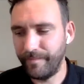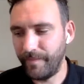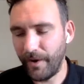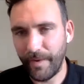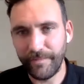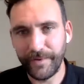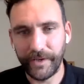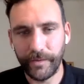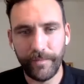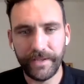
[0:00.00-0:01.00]
My way of
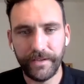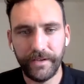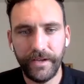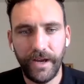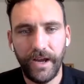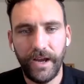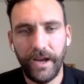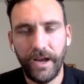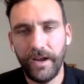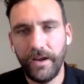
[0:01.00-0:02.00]
putting it would be
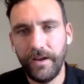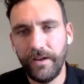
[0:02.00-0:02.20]
that